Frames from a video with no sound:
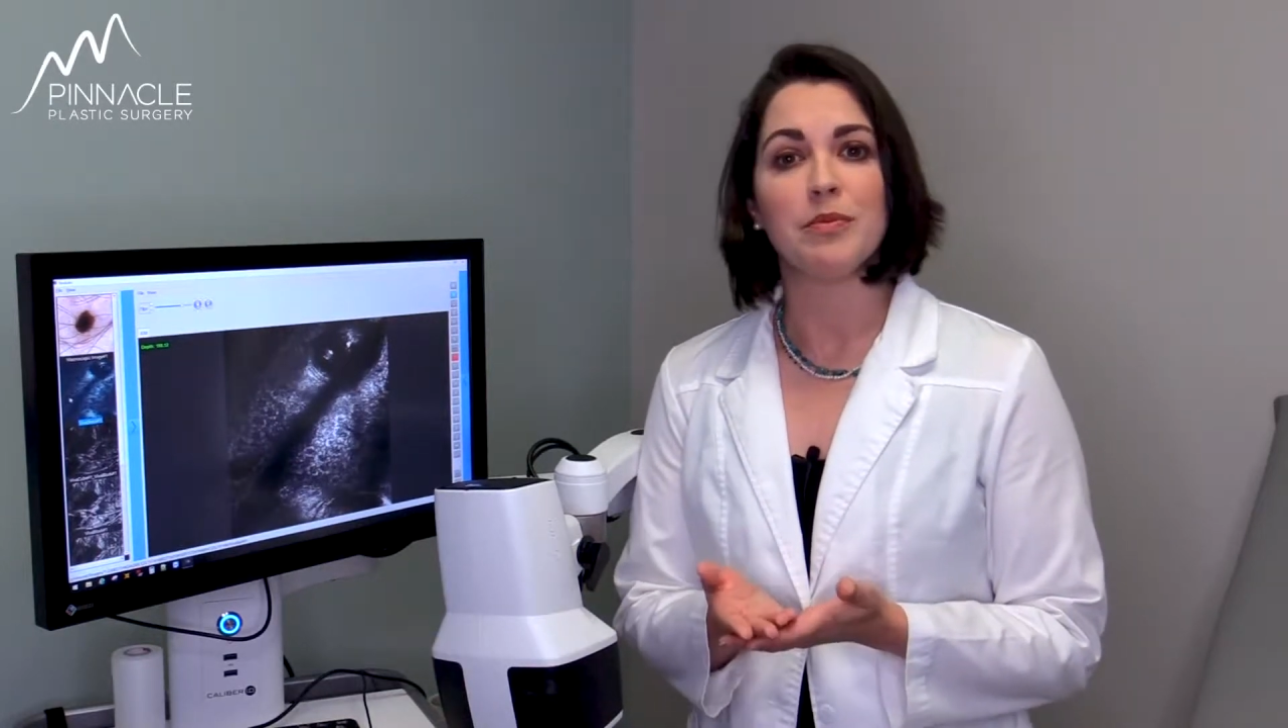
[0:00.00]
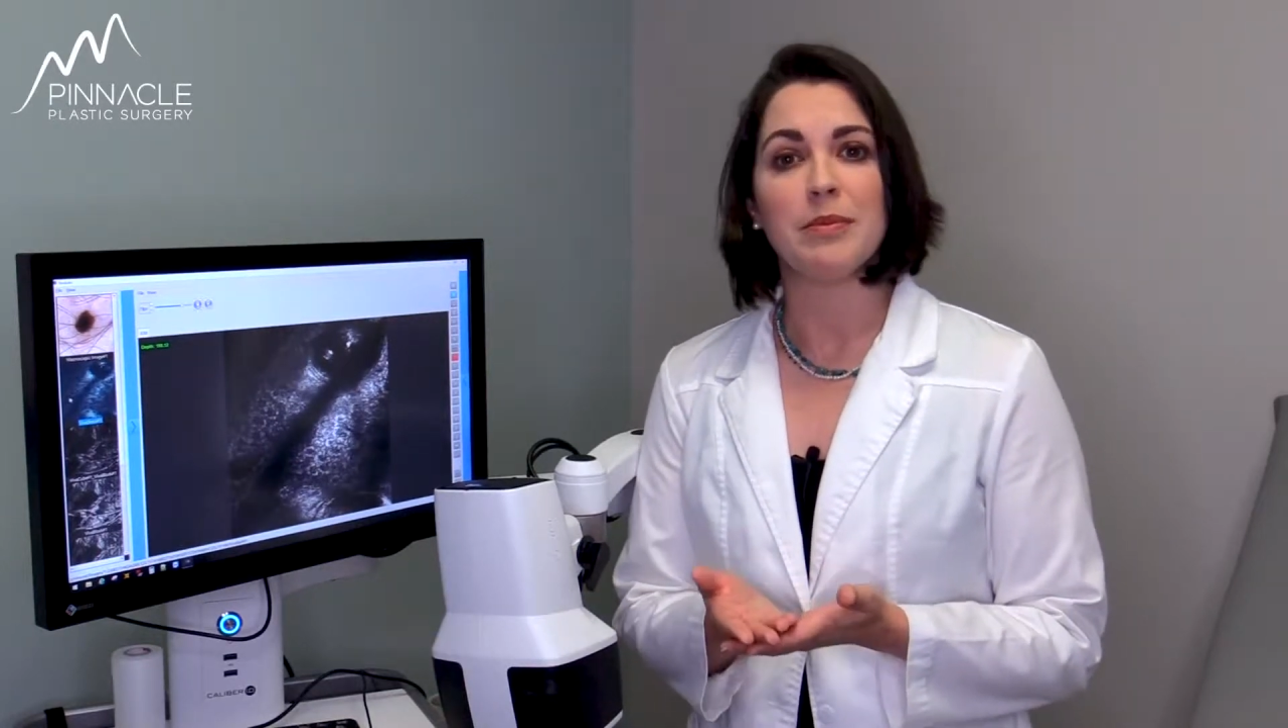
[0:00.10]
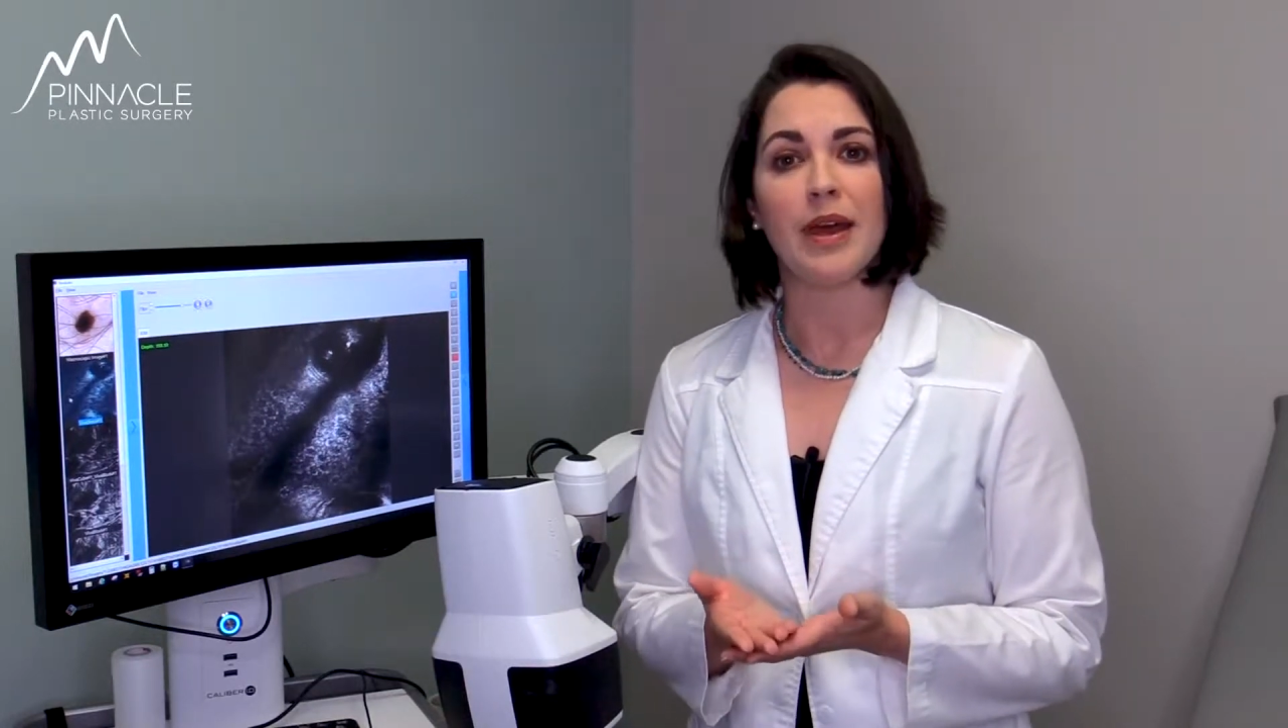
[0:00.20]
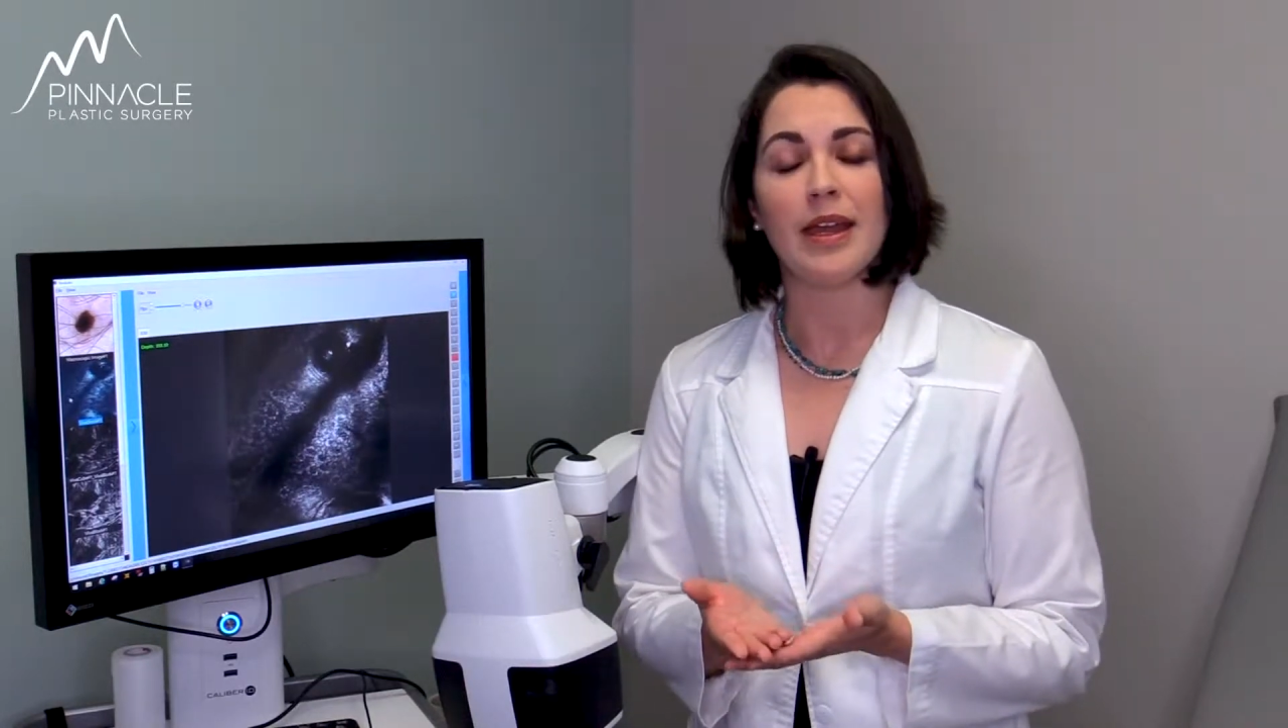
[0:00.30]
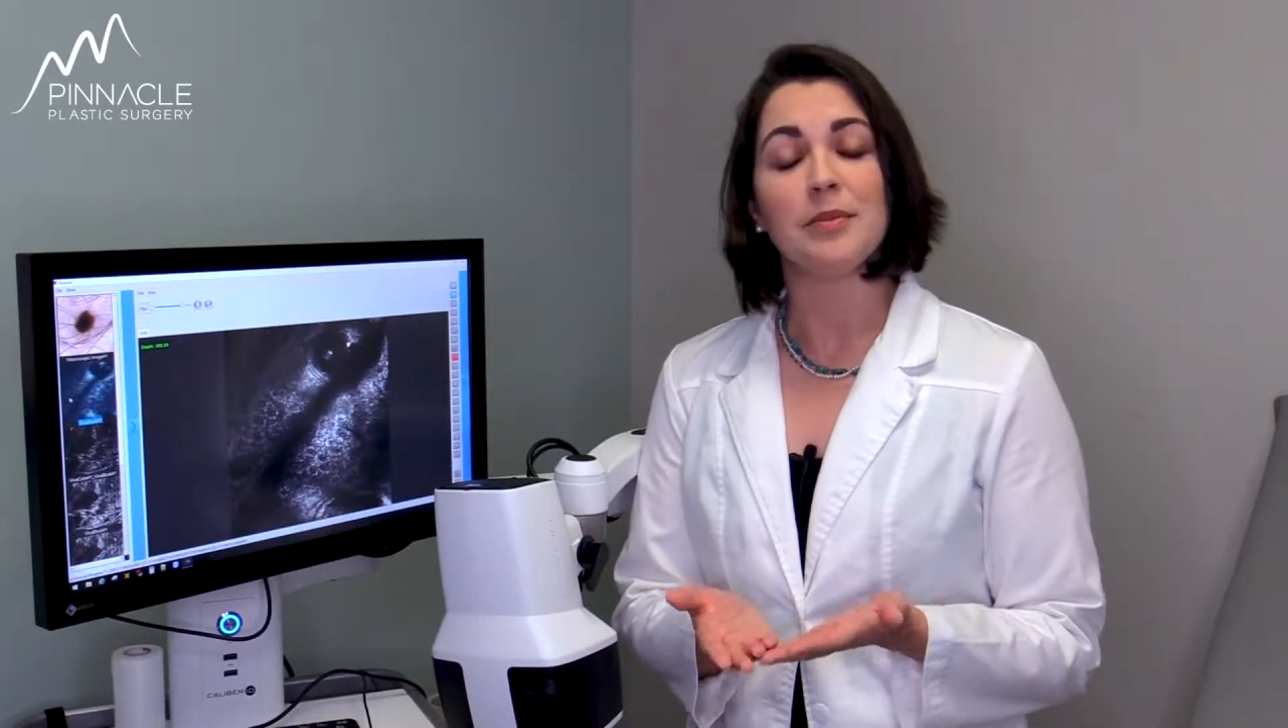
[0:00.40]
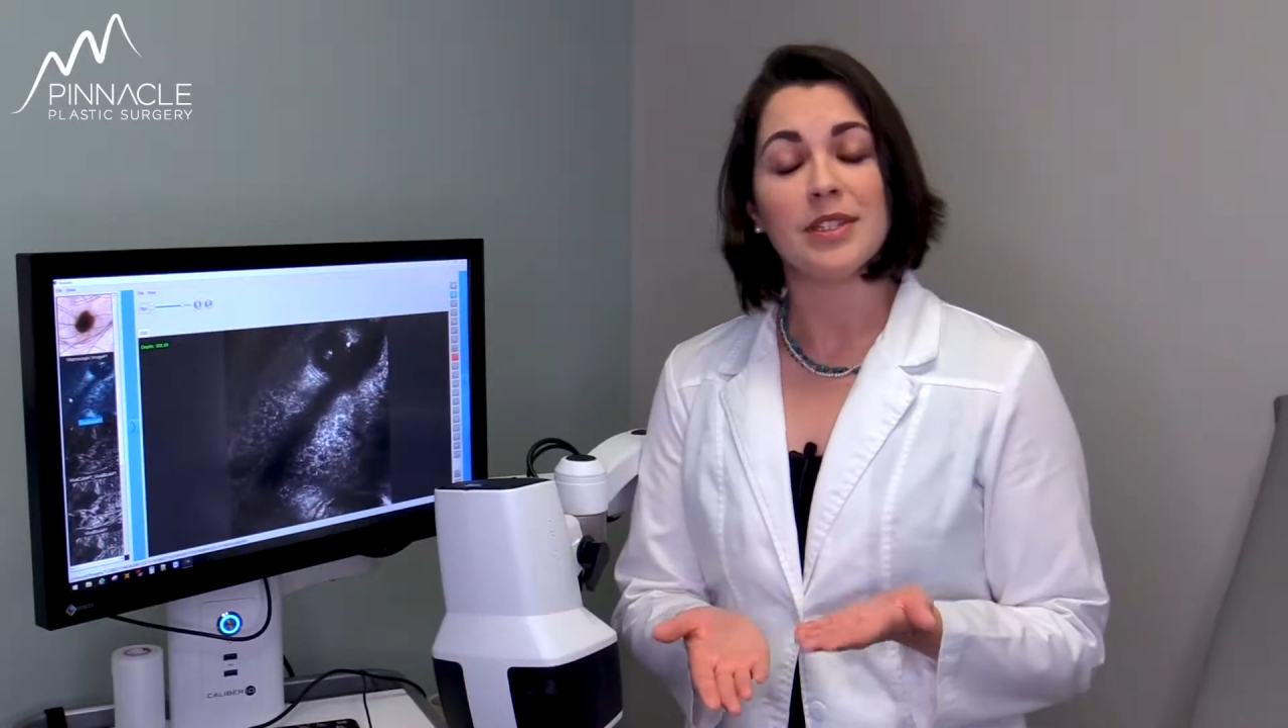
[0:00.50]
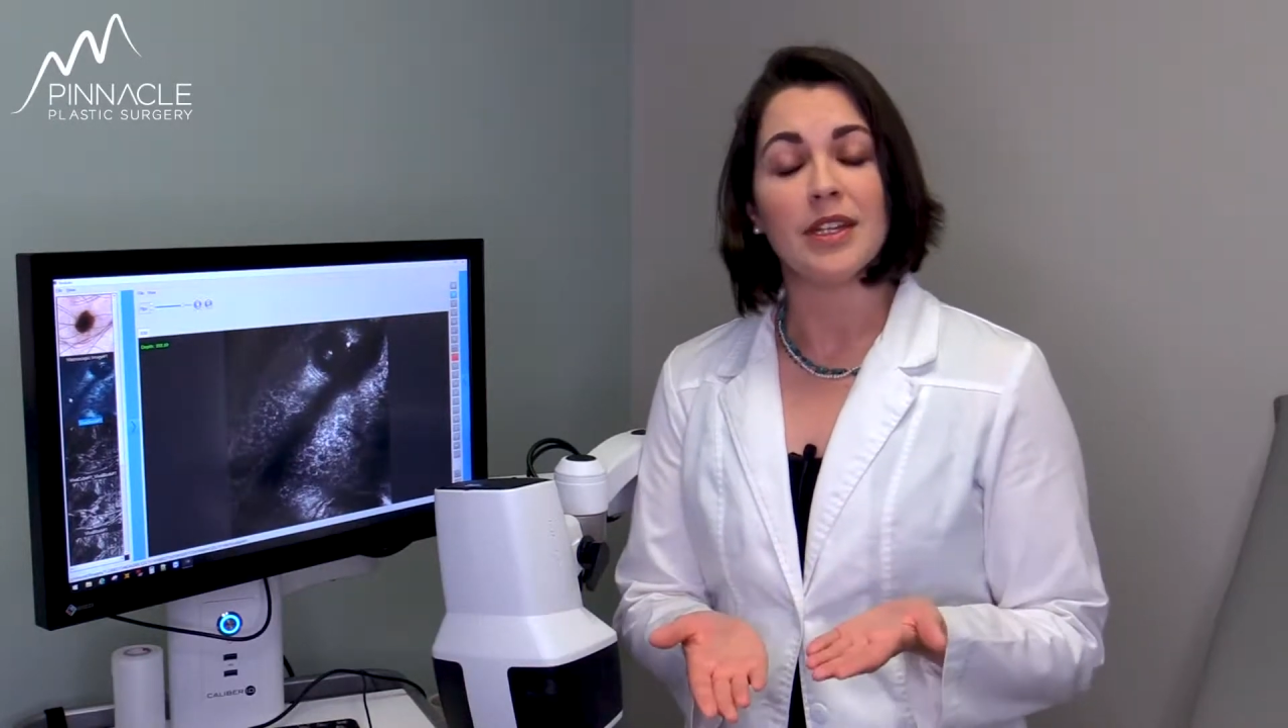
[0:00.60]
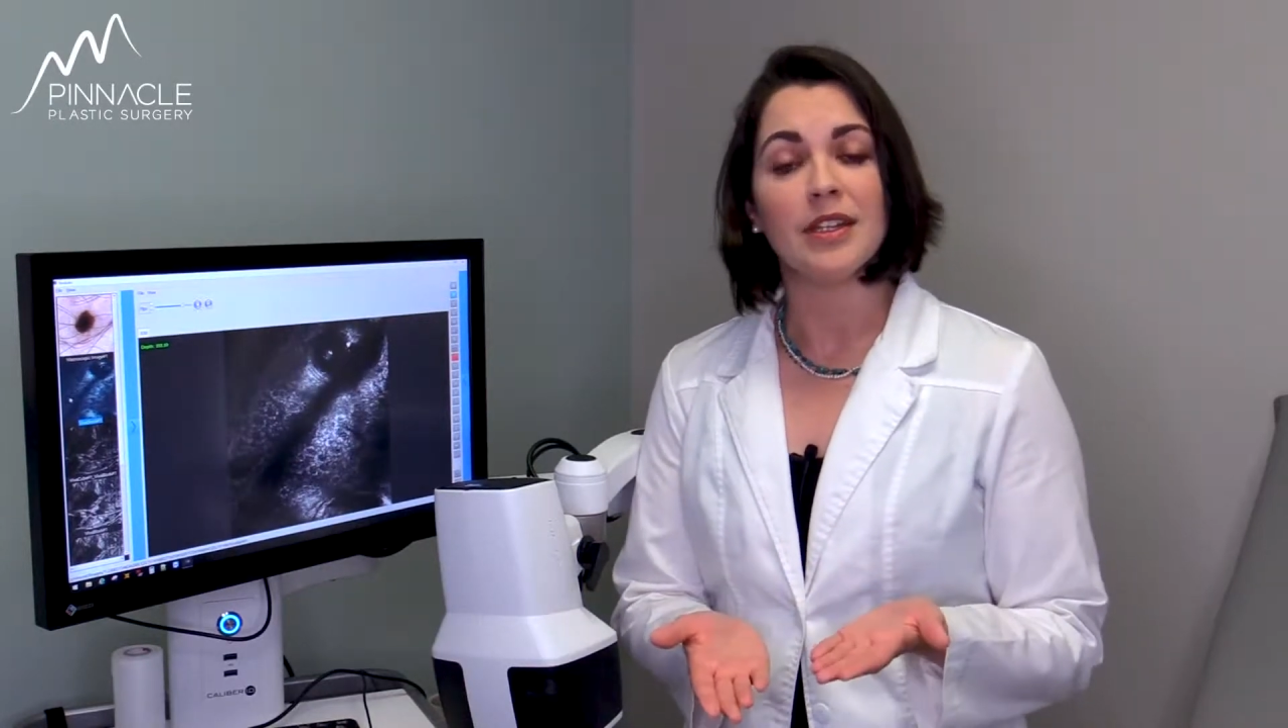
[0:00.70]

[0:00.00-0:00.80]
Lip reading: be biopsied,